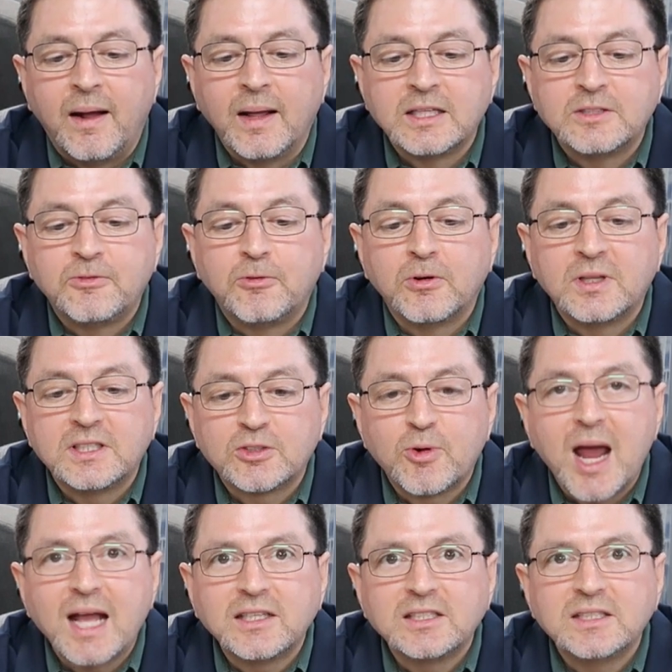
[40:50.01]
It's for the
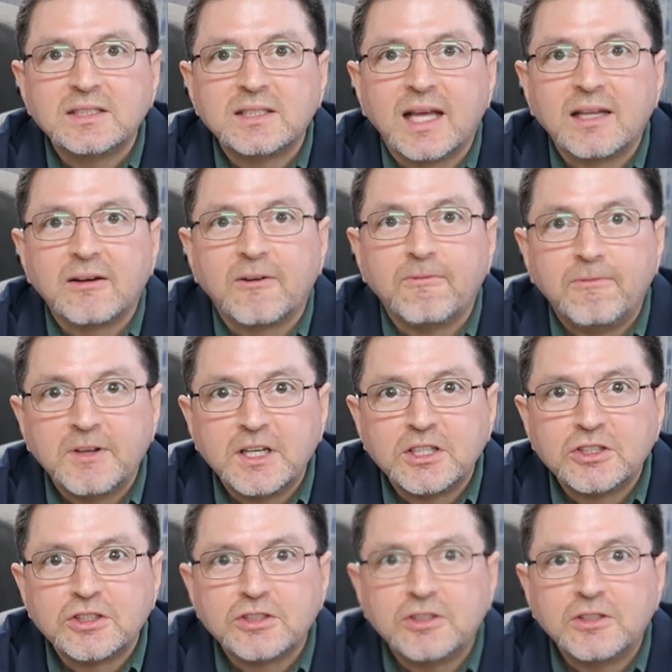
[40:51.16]
scratches that are
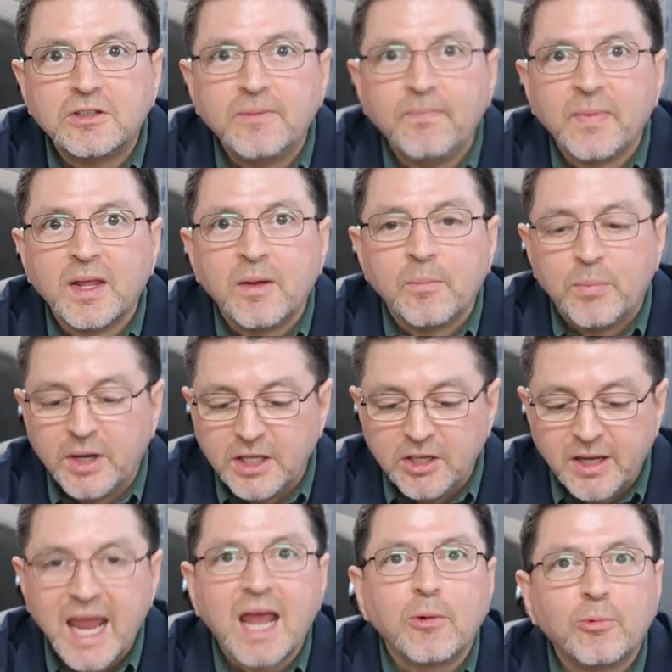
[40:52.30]
visual, but you
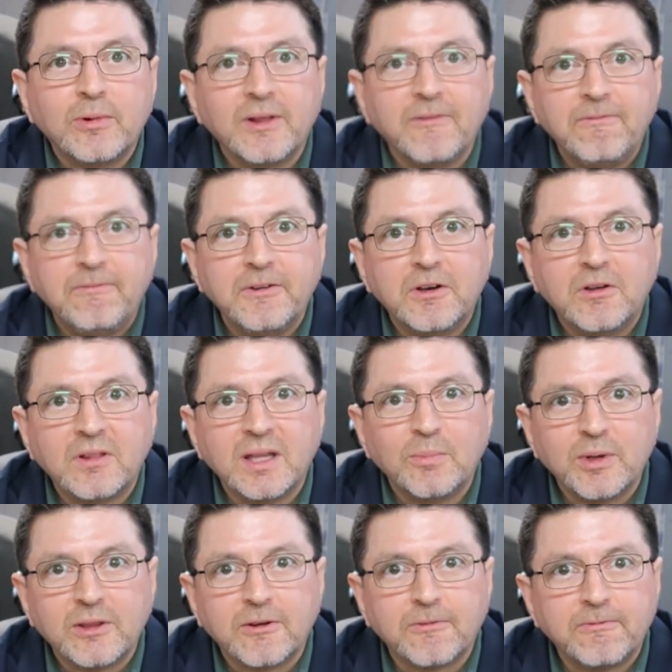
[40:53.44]
can't really feel them
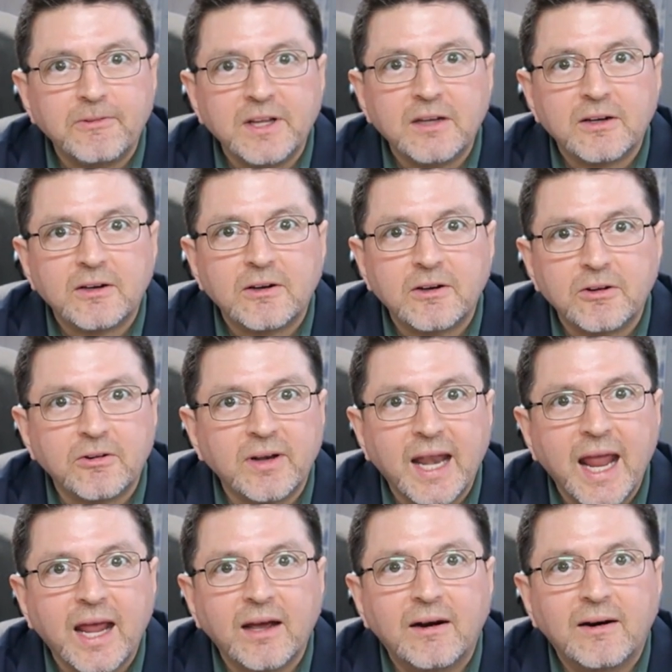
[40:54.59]
with your finger or your
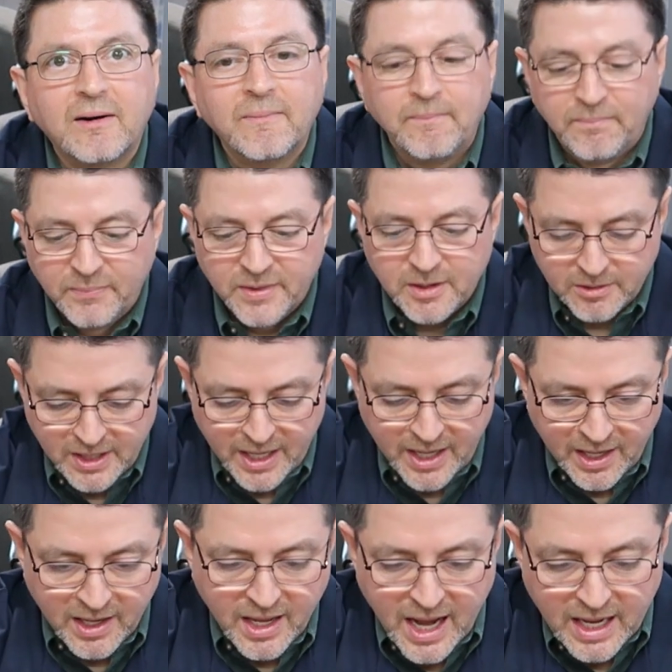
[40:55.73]
nail.
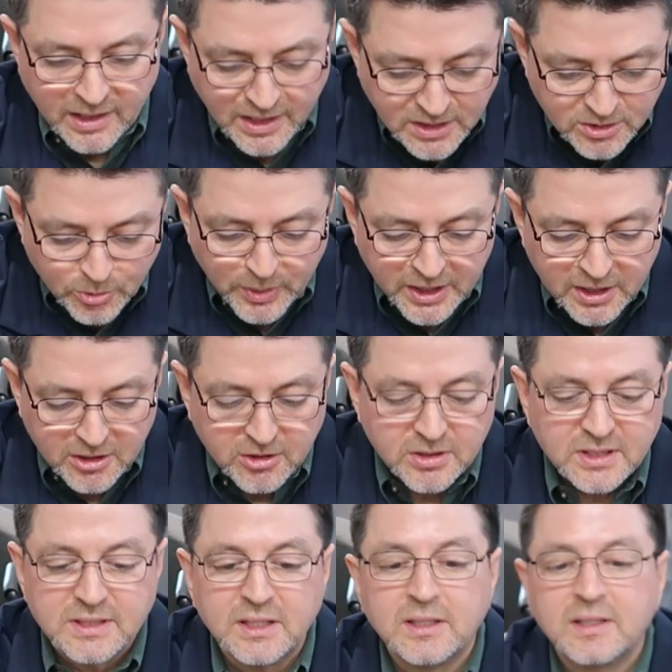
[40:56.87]
Okay, and this
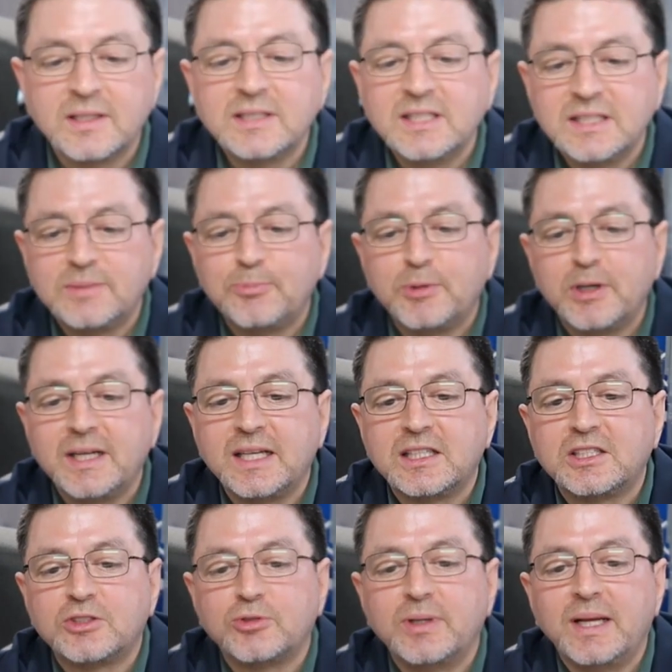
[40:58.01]
is pretty
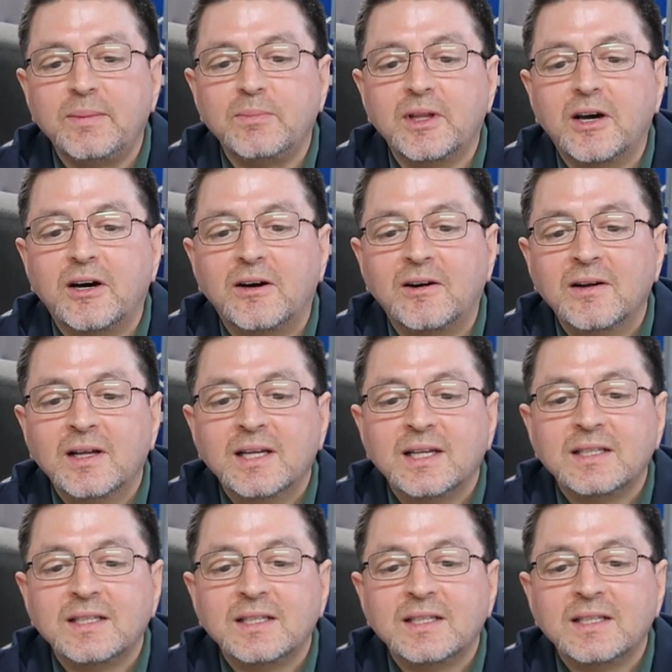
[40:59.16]
extreme though.